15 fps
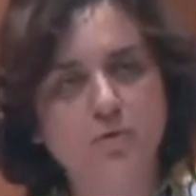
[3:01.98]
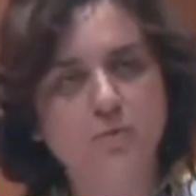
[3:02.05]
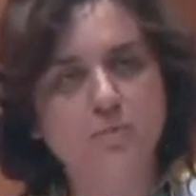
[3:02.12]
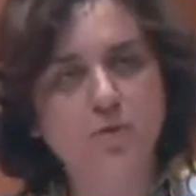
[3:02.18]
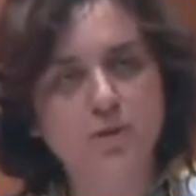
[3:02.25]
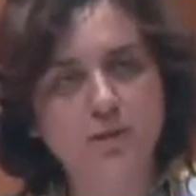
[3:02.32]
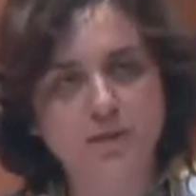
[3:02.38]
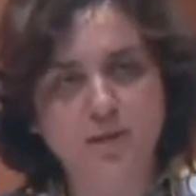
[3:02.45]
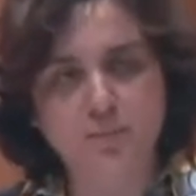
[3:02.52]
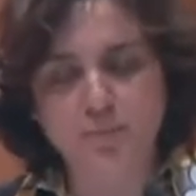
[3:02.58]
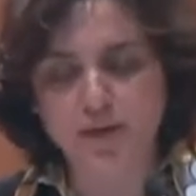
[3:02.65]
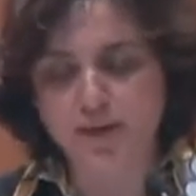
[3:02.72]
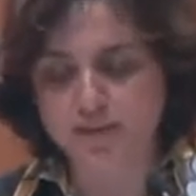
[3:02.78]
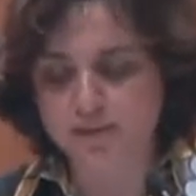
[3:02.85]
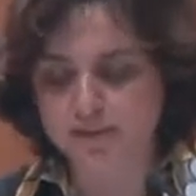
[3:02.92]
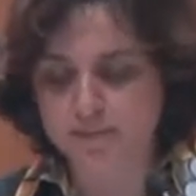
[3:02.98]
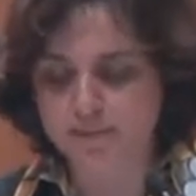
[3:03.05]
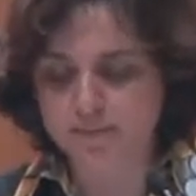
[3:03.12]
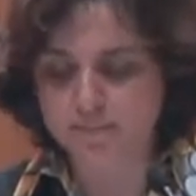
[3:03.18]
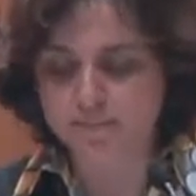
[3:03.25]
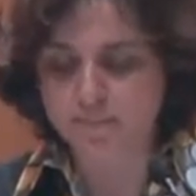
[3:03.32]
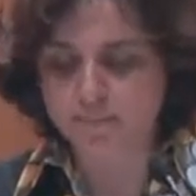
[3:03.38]
with monetary prizes.
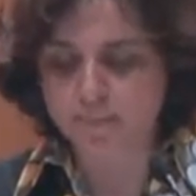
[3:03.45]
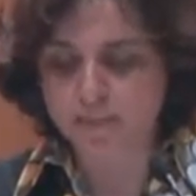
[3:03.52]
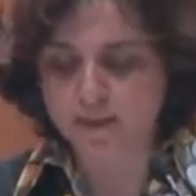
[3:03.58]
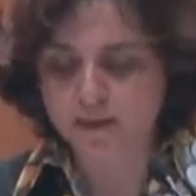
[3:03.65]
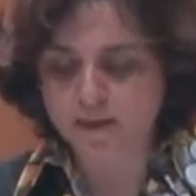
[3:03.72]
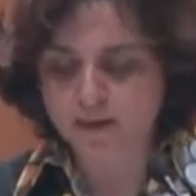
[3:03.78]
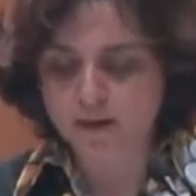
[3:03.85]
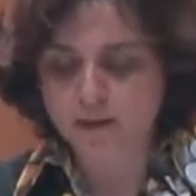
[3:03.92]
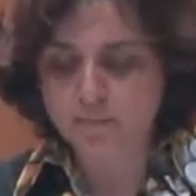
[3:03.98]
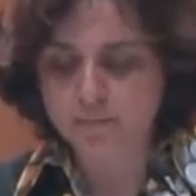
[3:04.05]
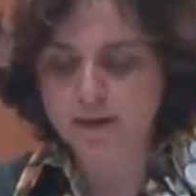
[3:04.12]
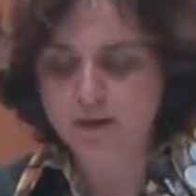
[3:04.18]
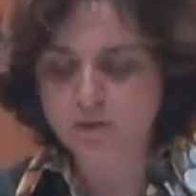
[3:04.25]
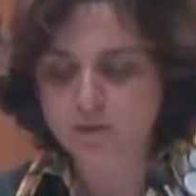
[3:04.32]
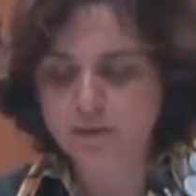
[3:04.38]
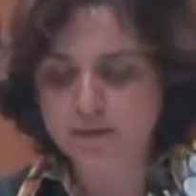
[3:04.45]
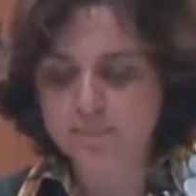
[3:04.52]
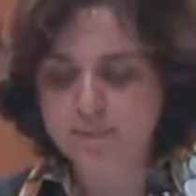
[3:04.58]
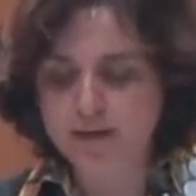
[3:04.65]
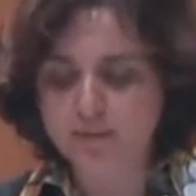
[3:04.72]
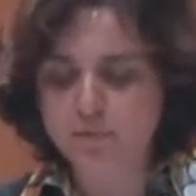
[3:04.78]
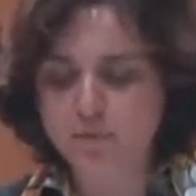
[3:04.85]
Melody
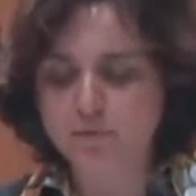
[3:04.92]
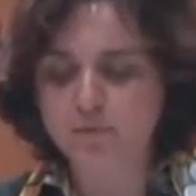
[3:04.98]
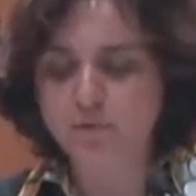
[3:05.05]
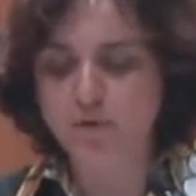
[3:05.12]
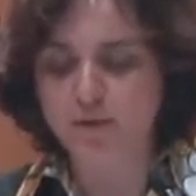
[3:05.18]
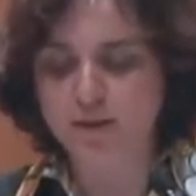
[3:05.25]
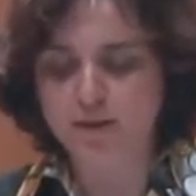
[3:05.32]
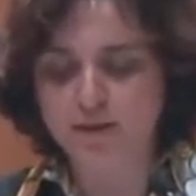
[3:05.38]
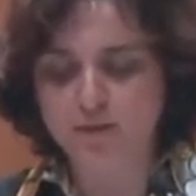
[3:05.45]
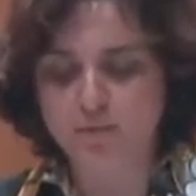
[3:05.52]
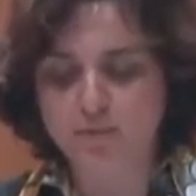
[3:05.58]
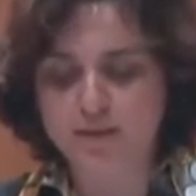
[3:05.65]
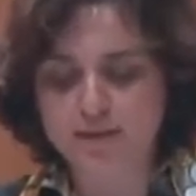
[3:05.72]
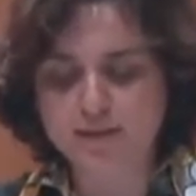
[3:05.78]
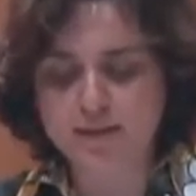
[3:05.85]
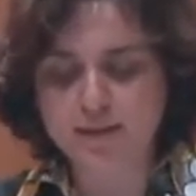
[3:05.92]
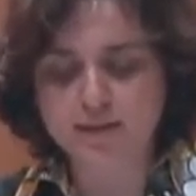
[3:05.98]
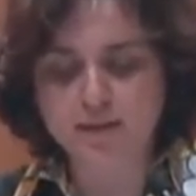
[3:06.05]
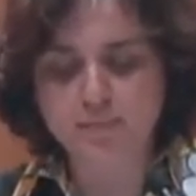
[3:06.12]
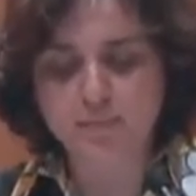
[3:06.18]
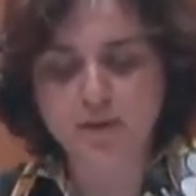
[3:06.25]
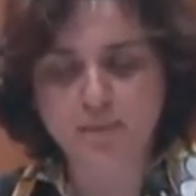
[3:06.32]
remained monophonic, with its
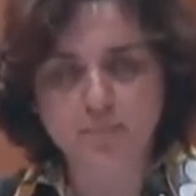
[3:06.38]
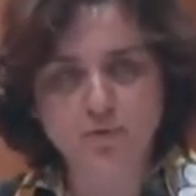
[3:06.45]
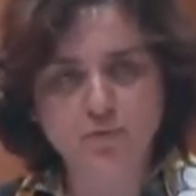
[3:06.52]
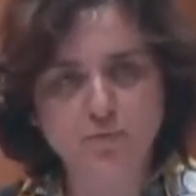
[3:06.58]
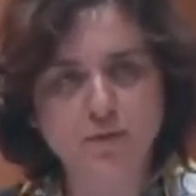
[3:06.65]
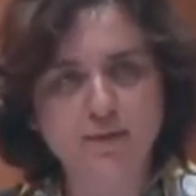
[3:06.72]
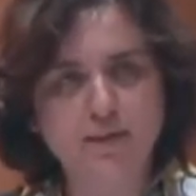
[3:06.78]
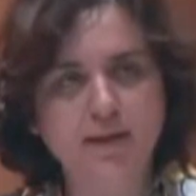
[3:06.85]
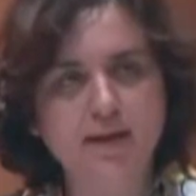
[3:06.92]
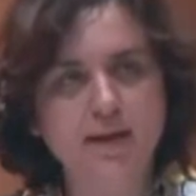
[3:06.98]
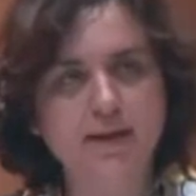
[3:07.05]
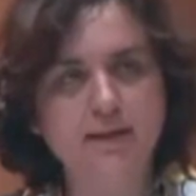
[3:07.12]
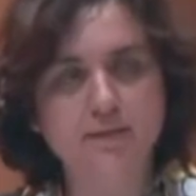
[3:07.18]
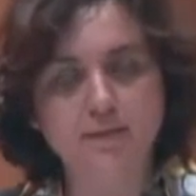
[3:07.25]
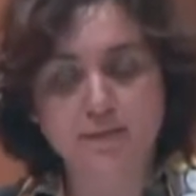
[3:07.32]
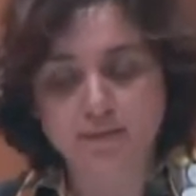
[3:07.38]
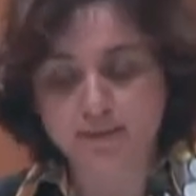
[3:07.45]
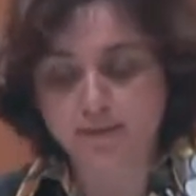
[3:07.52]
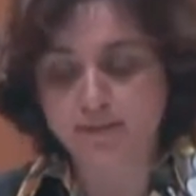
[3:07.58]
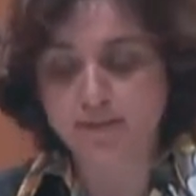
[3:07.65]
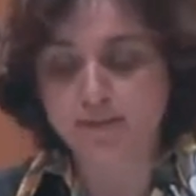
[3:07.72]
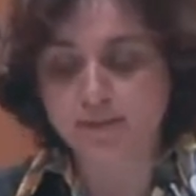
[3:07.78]
central purpose to underline the,
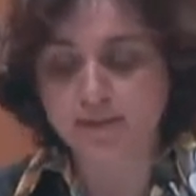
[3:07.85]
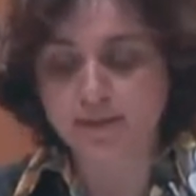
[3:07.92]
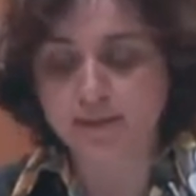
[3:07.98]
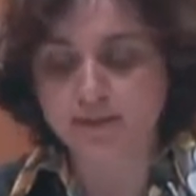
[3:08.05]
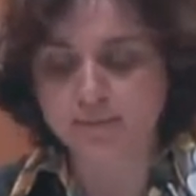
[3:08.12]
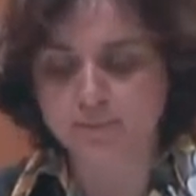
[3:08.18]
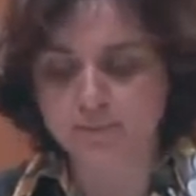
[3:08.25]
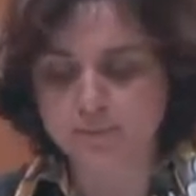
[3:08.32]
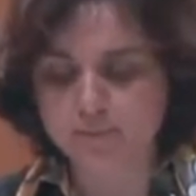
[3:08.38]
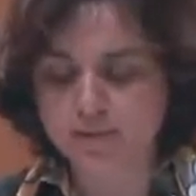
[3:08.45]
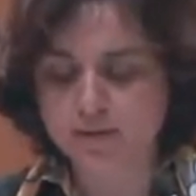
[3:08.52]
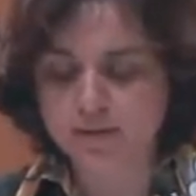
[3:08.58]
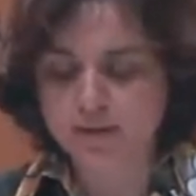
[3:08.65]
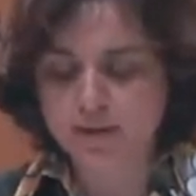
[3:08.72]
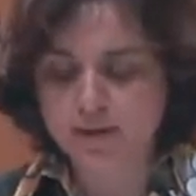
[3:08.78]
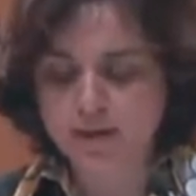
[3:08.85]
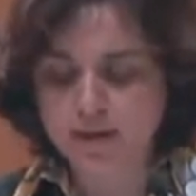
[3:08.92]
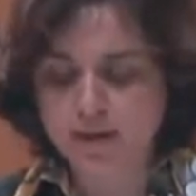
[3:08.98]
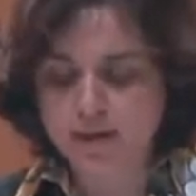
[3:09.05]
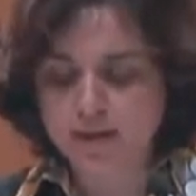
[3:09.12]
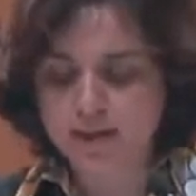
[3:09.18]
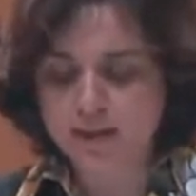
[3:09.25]
the rhythm.
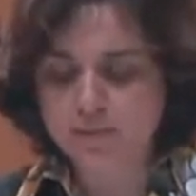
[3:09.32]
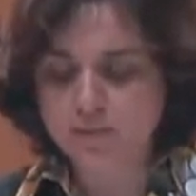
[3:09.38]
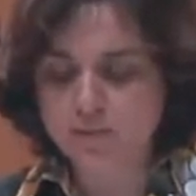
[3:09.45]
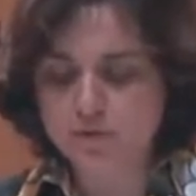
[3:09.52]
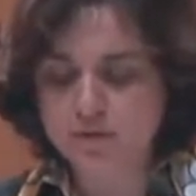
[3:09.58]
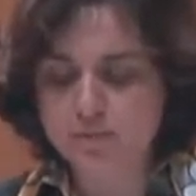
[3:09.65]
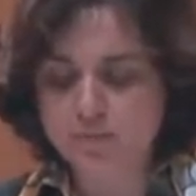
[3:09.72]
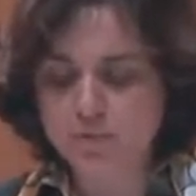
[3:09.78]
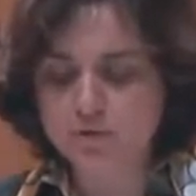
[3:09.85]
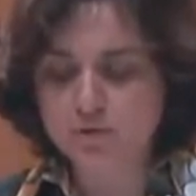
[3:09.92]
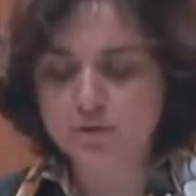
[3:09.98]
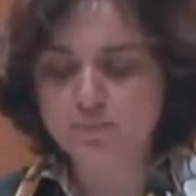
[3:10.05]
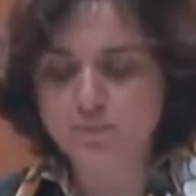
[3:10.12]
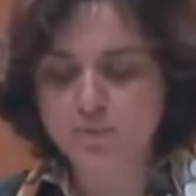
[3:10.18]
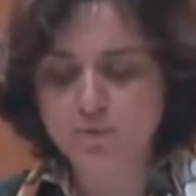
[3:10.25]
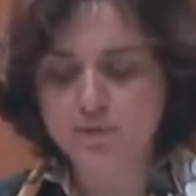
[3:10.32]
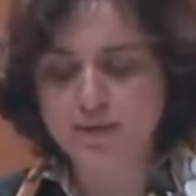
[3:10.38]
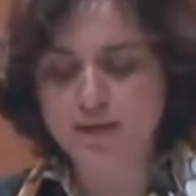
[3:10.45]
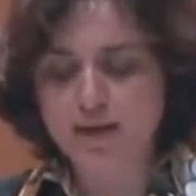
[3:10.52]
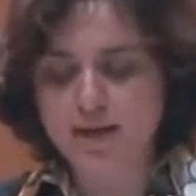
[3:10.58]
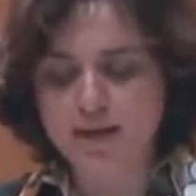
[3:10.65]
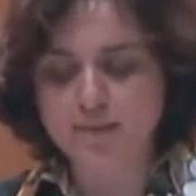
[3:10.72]
Rhythm was the most
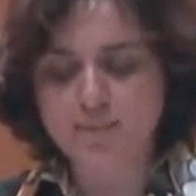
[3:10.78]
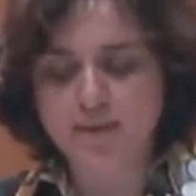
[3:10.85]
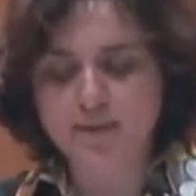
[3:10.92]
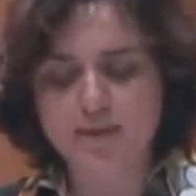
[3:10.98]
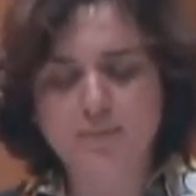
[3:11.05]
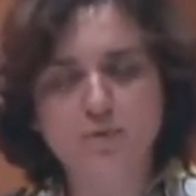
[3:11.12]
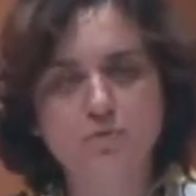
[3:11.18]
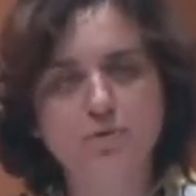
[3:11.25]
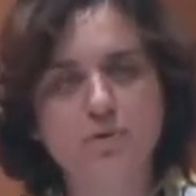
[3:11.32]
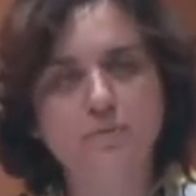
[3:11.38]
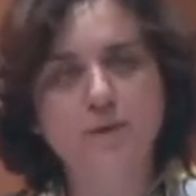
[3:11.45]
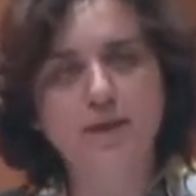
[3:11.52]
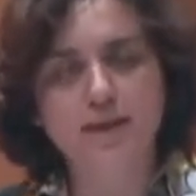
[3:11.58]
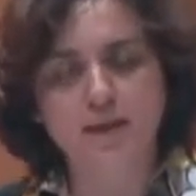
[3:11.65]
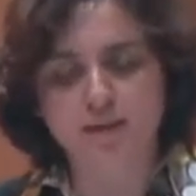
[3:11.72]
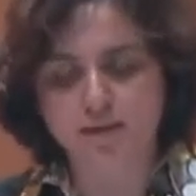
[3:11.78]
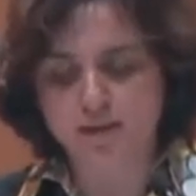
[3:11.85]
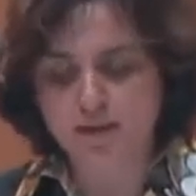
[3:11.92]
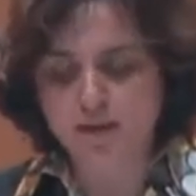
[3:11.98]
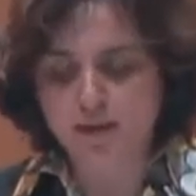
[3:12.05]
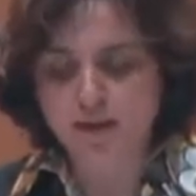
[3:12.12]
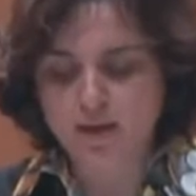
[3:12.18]
important element in the music making,
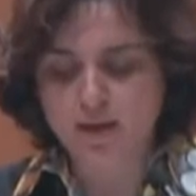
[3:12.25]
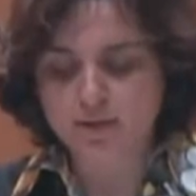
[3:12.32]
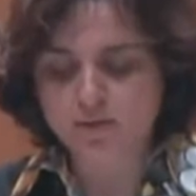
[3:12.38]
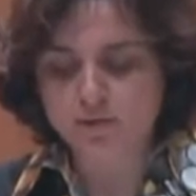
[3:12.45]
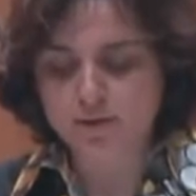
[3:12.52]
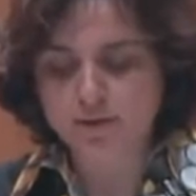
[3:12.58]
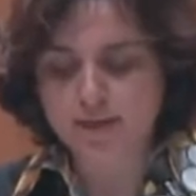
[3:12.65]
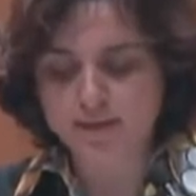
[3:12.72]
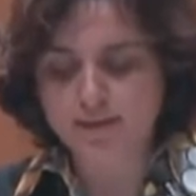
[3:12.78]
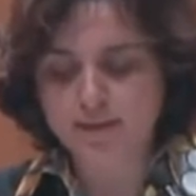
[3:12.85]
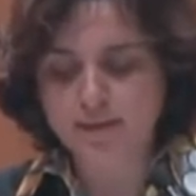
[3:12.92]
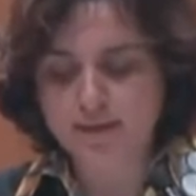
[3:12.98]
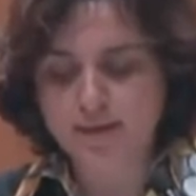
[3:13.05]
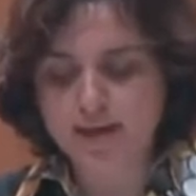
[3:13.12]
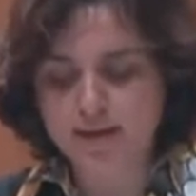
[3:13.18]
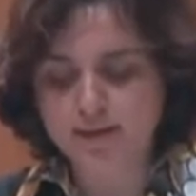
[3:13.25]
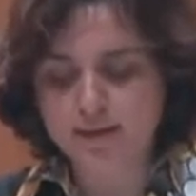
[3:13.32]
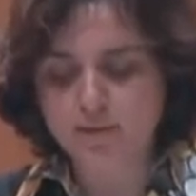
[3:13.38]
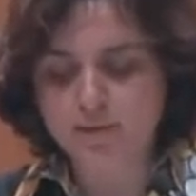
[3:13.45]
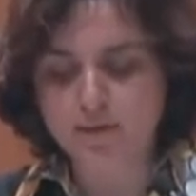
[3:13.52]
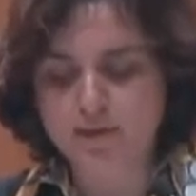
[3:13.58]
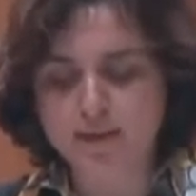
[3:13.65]
associated directly
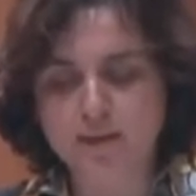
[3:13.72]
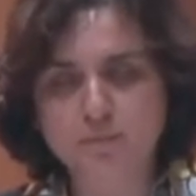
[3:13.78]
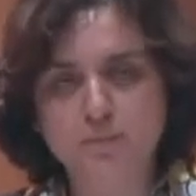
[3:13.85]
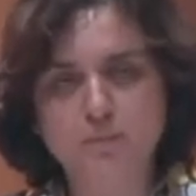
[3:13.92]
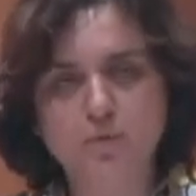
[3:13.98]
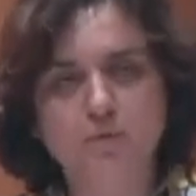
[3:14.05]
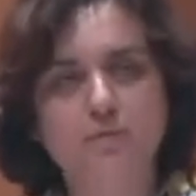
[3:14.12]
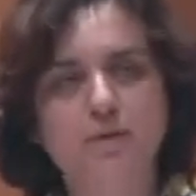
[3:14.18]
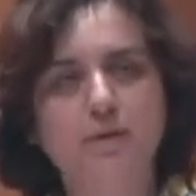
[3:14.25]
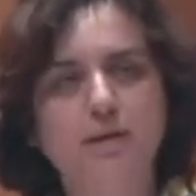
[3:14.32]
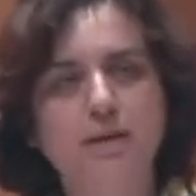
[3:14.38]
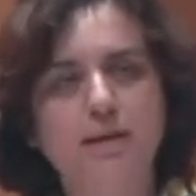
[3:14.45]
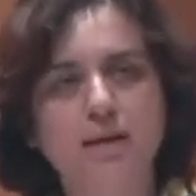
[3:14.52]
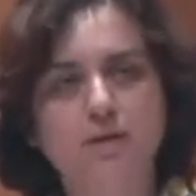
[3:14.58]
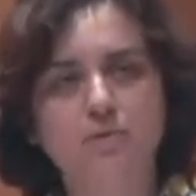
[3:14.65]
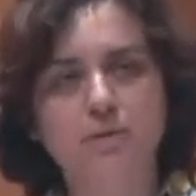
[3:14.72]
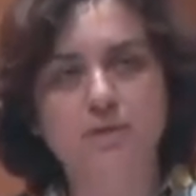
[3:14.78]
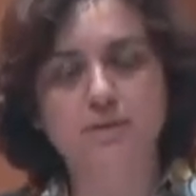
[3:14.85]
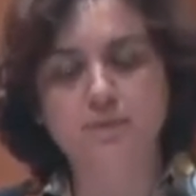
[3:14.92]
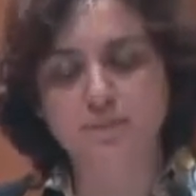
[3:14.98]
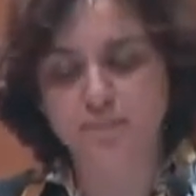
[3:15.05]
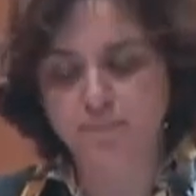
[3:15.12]
with the rhythm of the Greek language.